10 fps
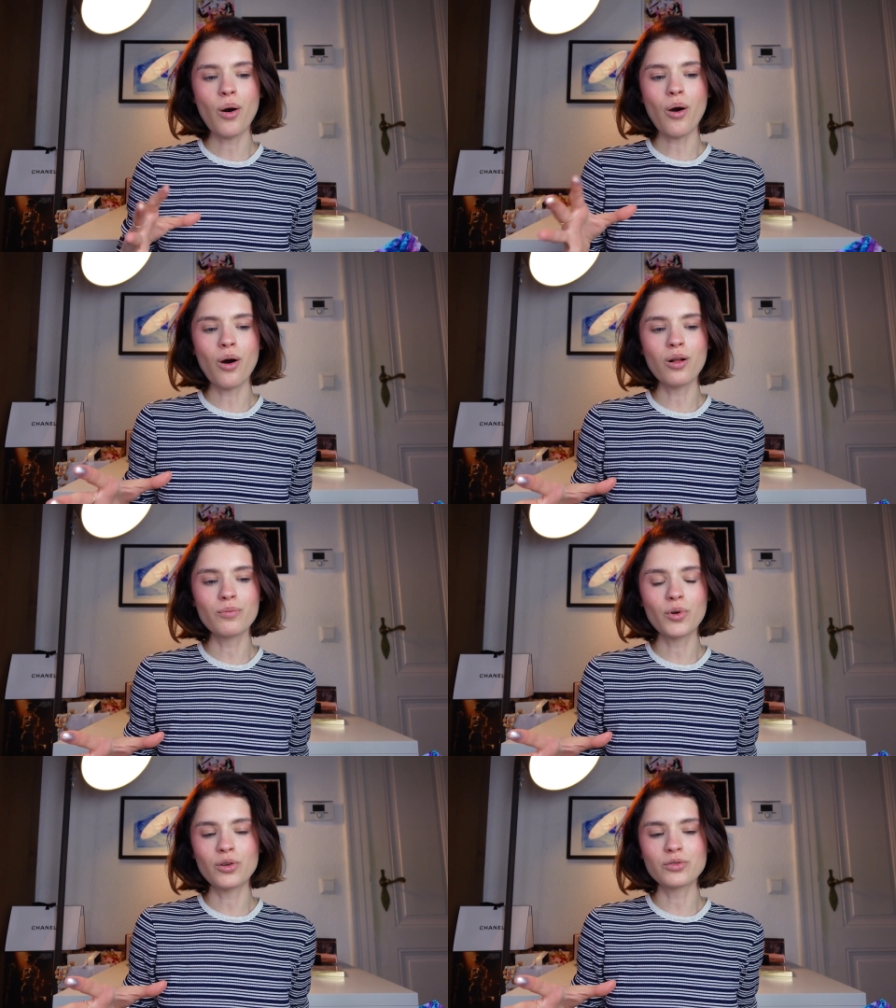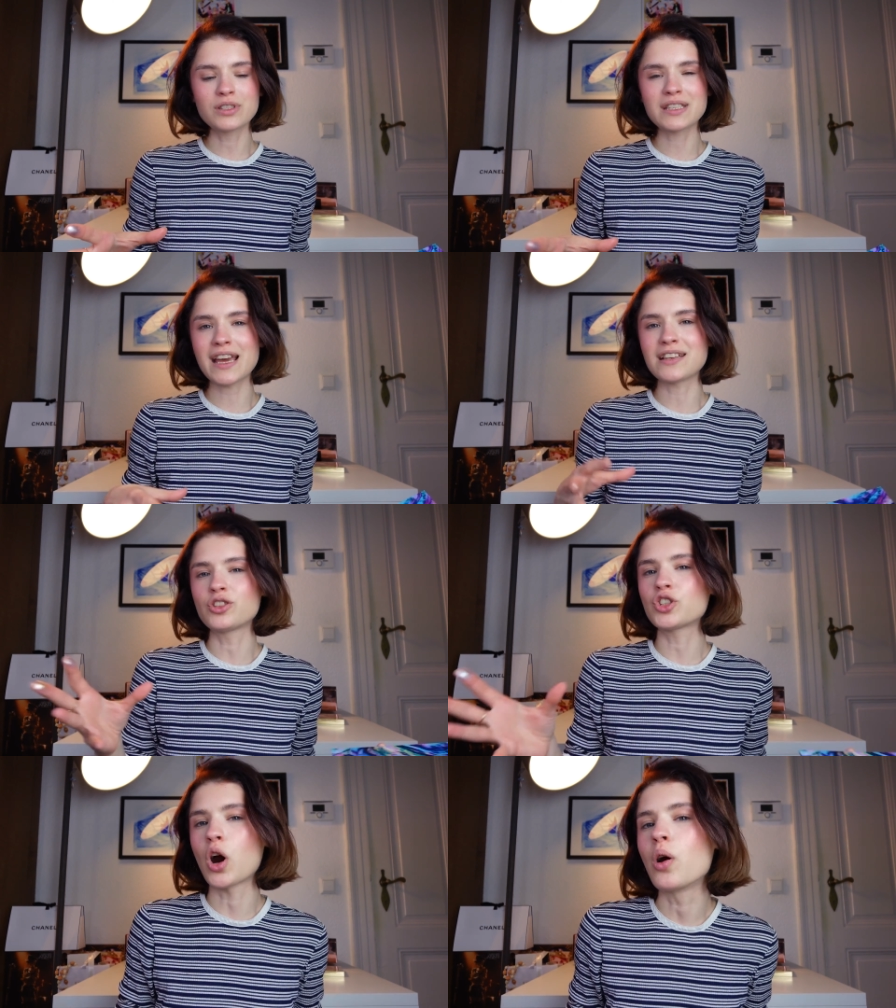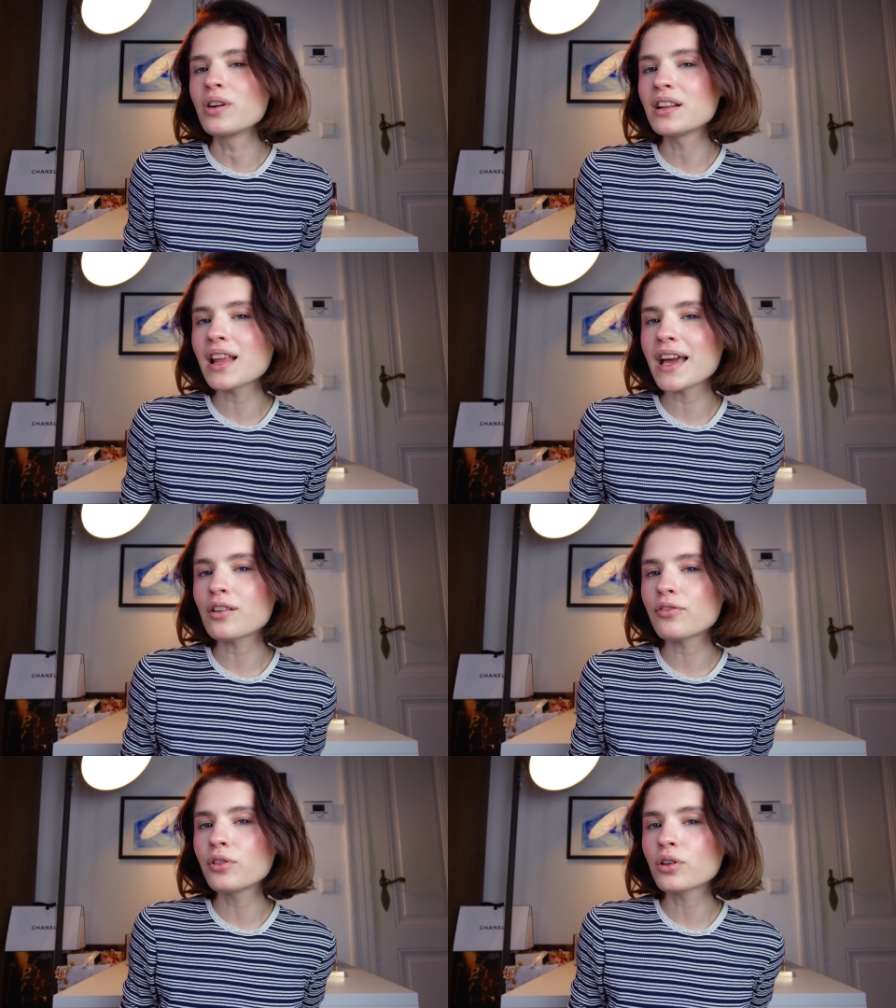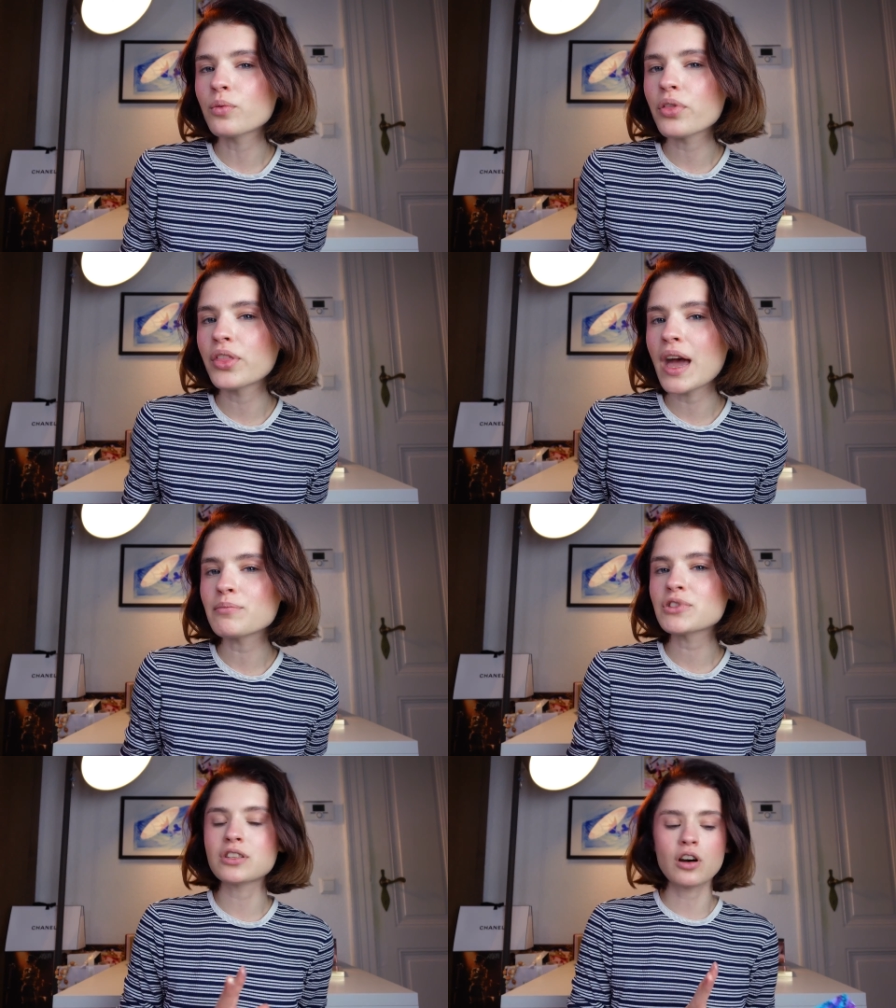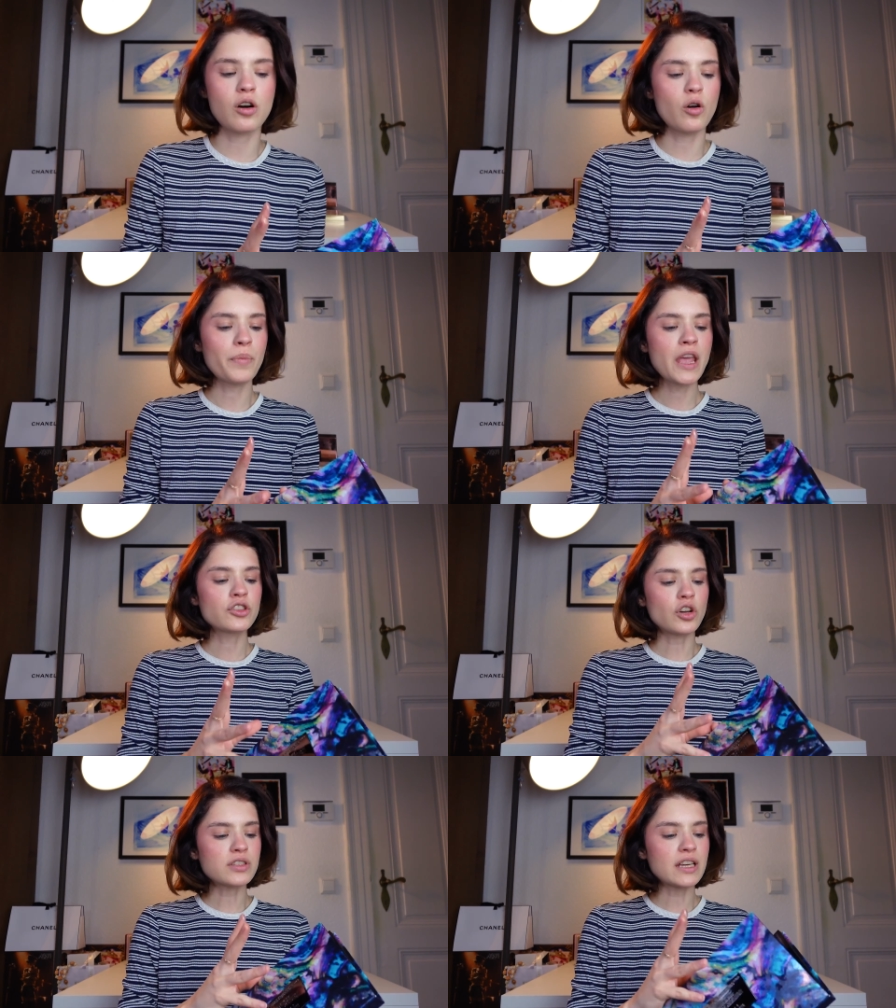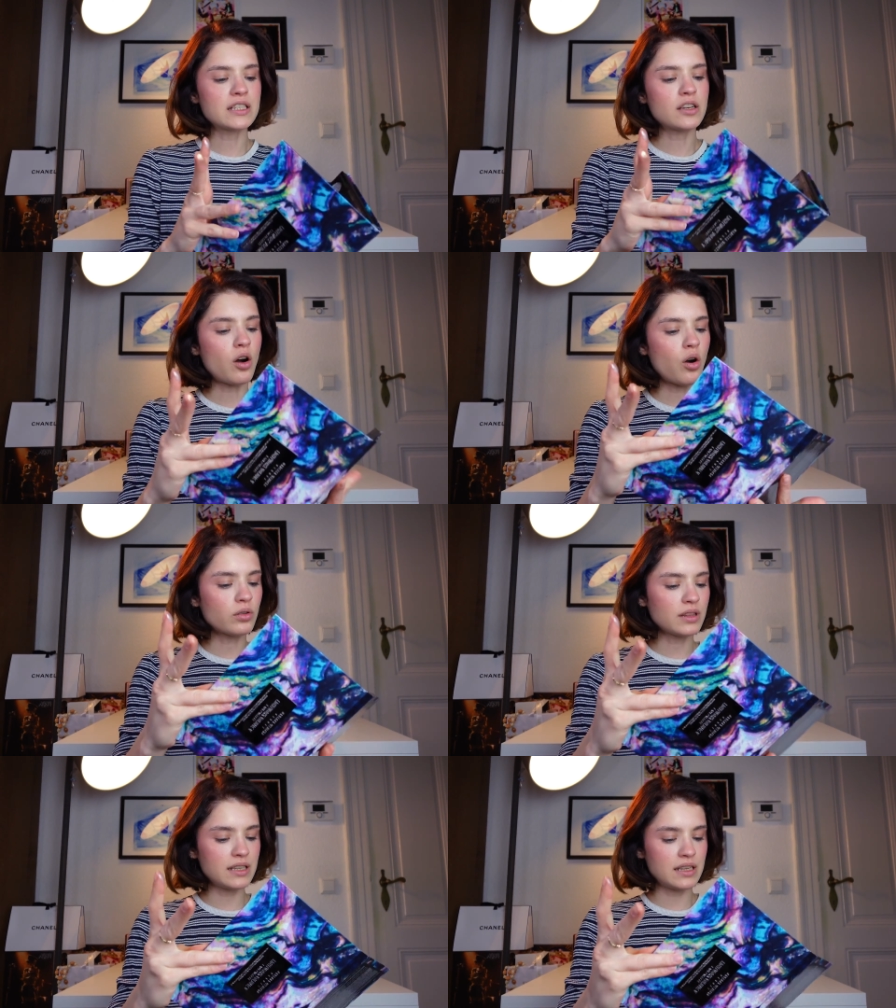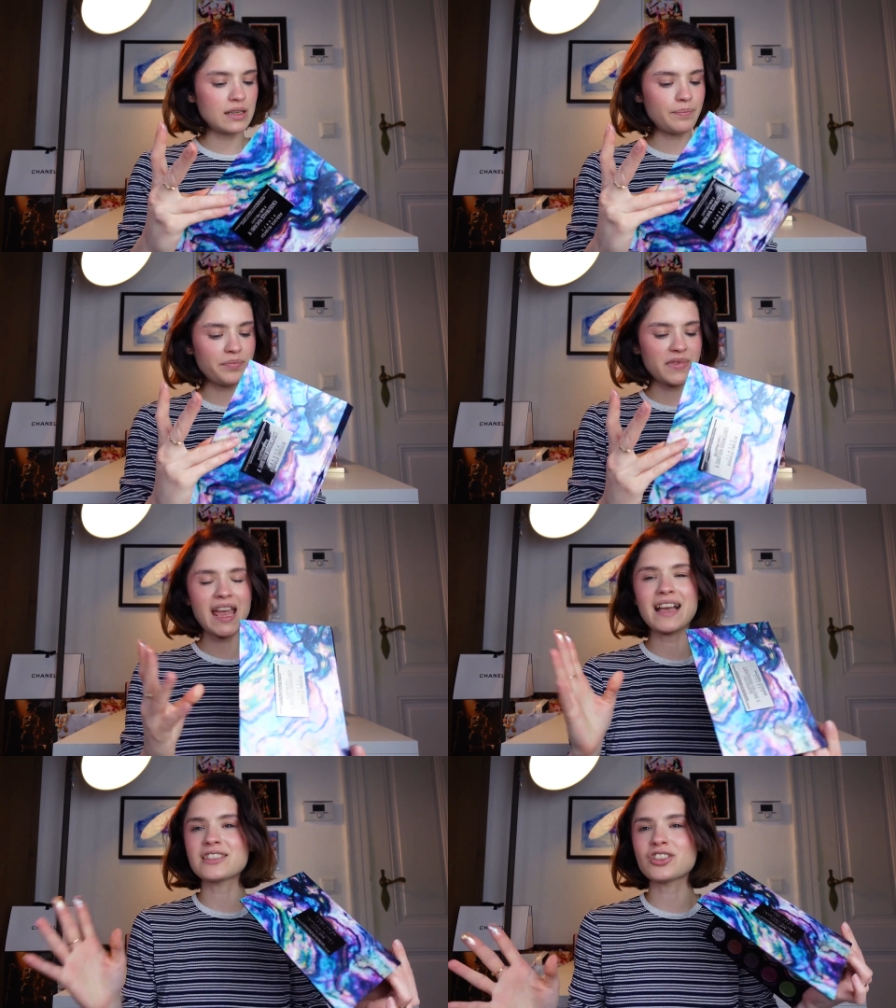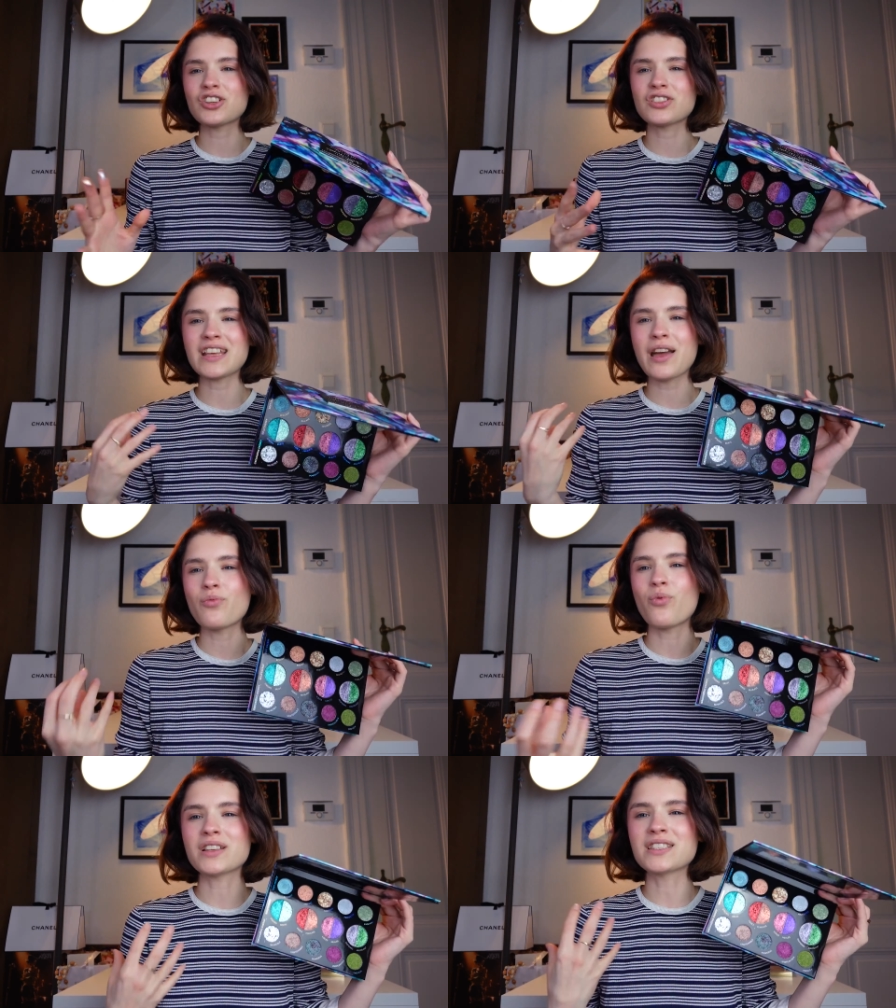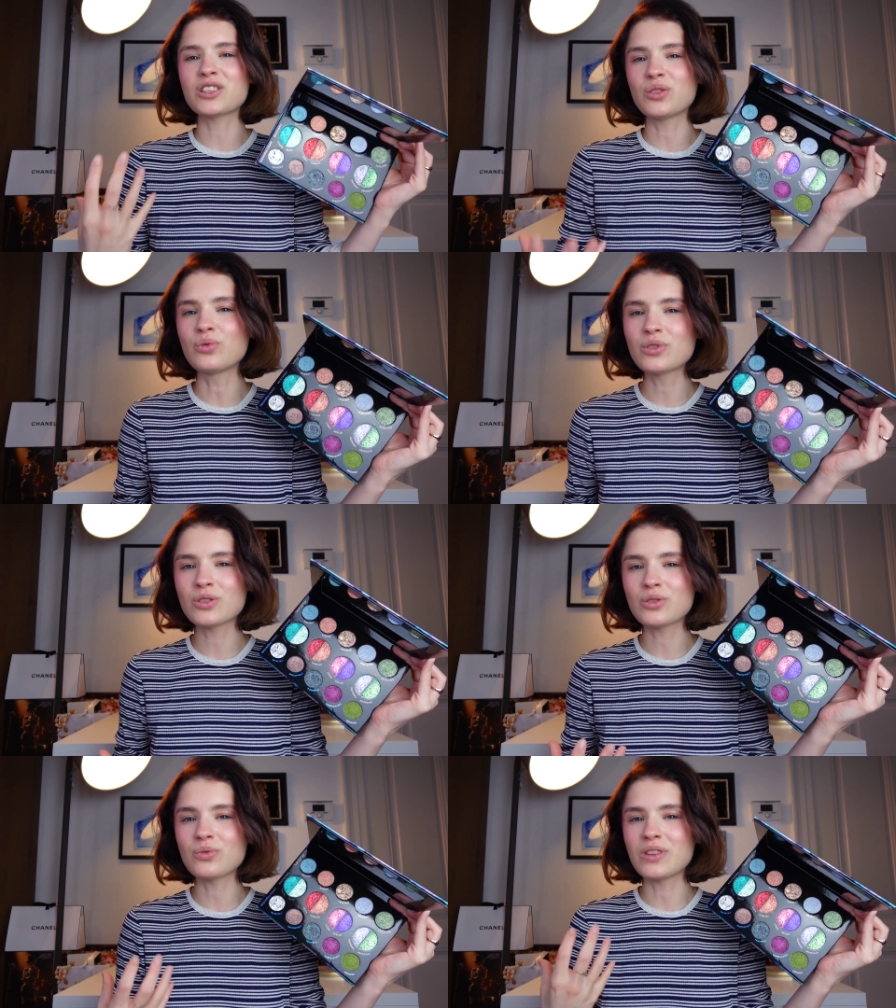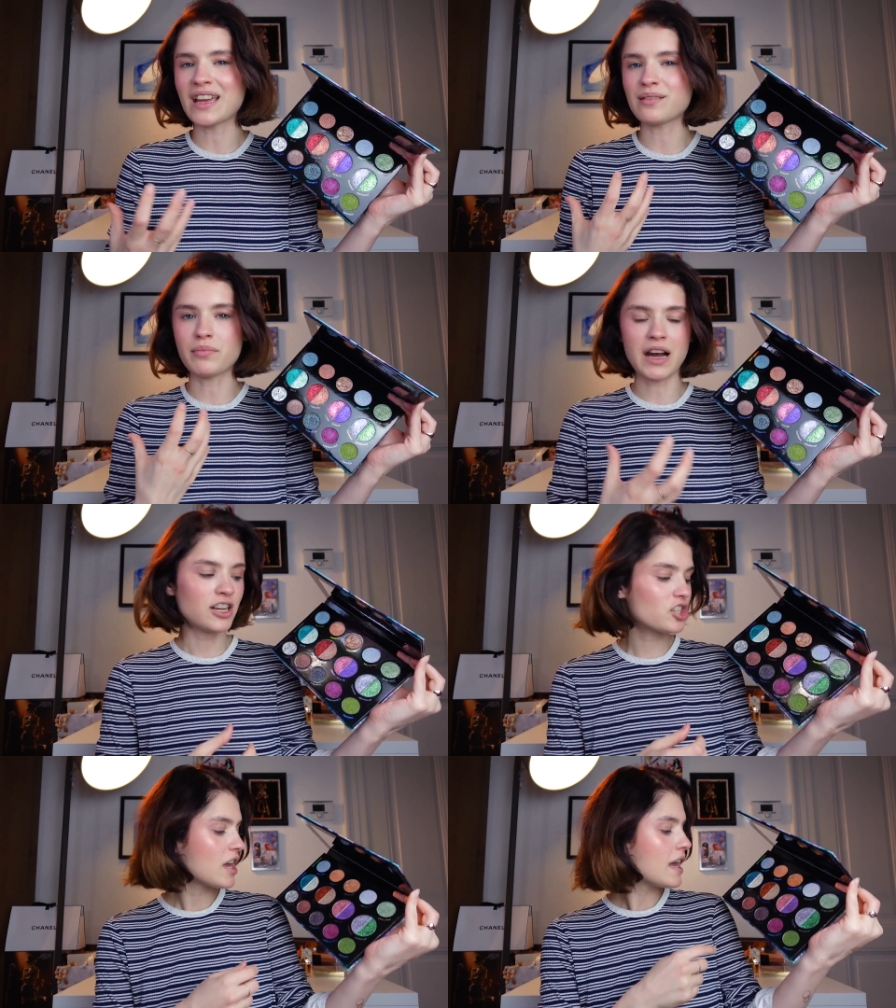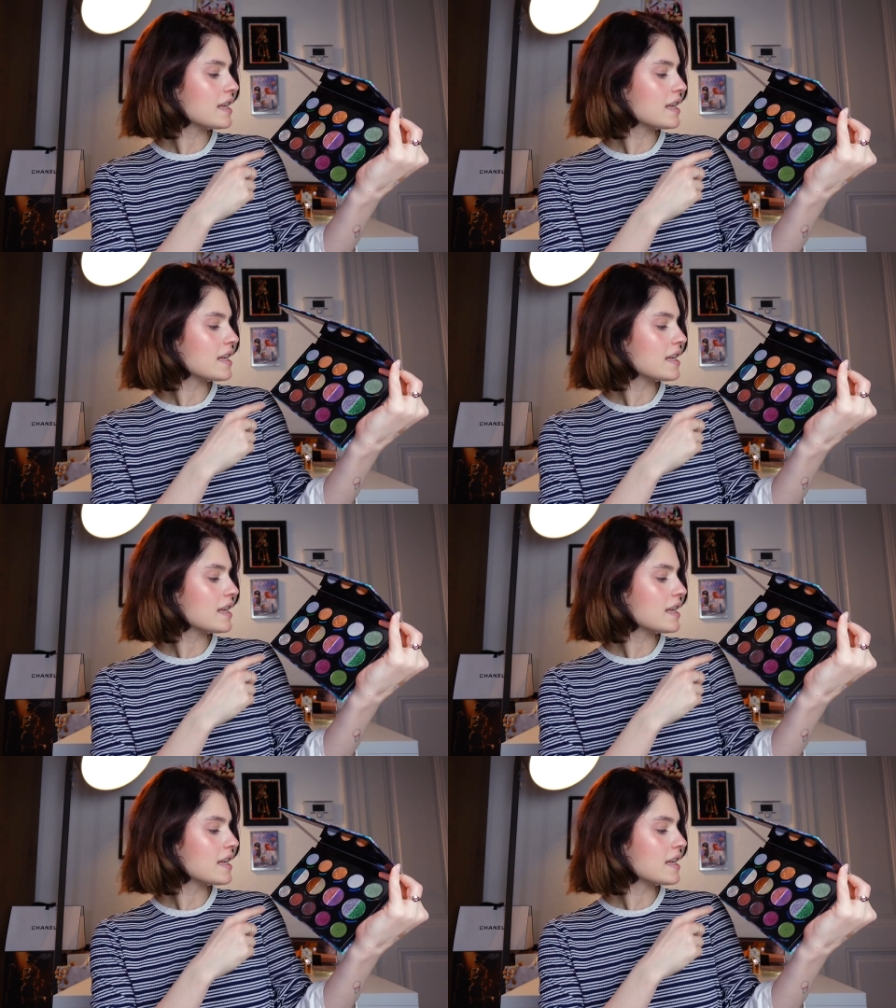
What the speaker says: almost editorial-like of look with them. So those are the only textures I wasn't used to that much.